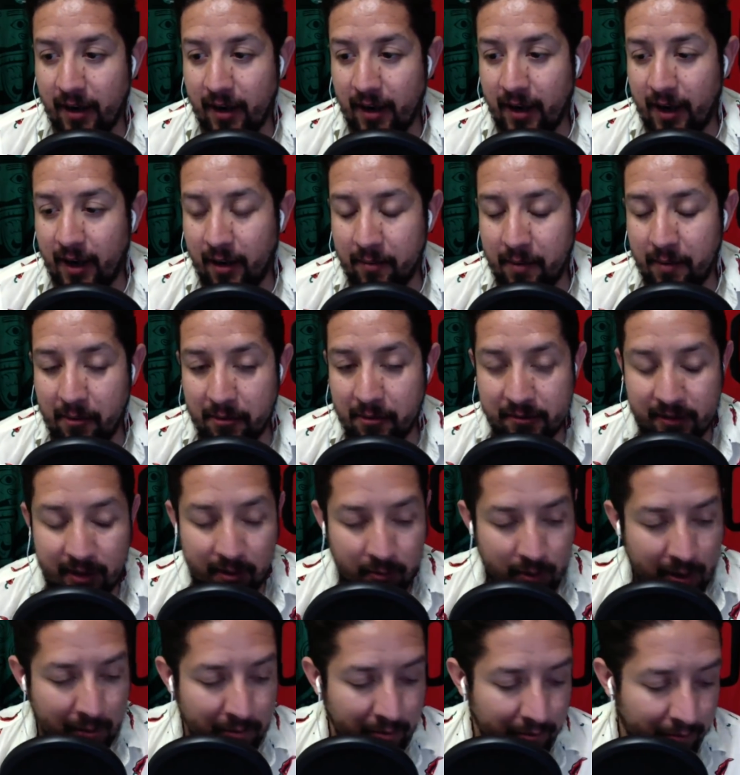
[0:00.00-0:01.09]
I was saying
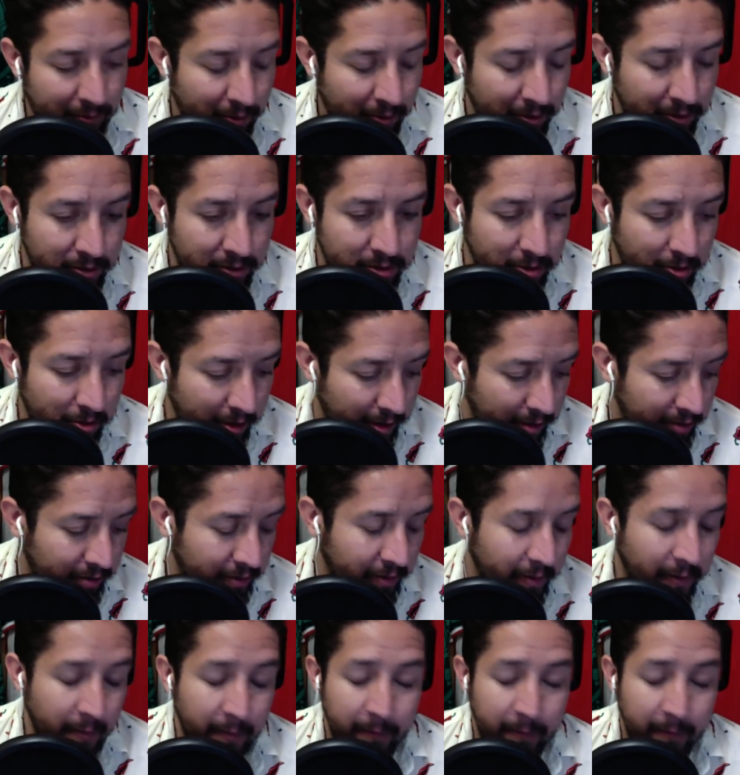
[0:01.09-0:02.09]
right before you joined,